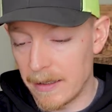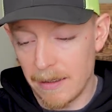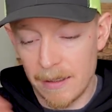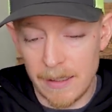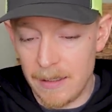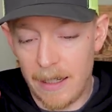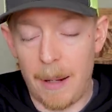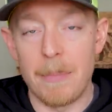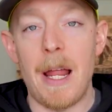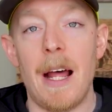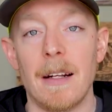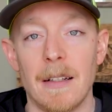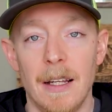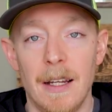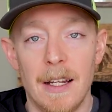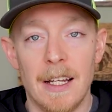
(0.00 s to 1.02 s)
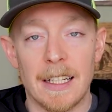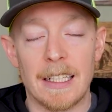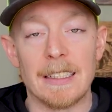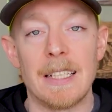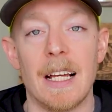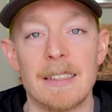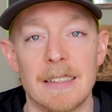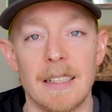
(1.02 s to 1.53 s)
I'm not
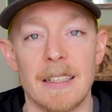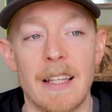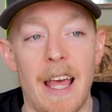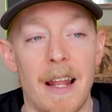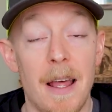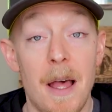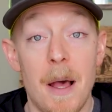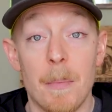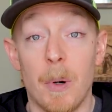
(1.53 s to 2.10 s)
contesting that,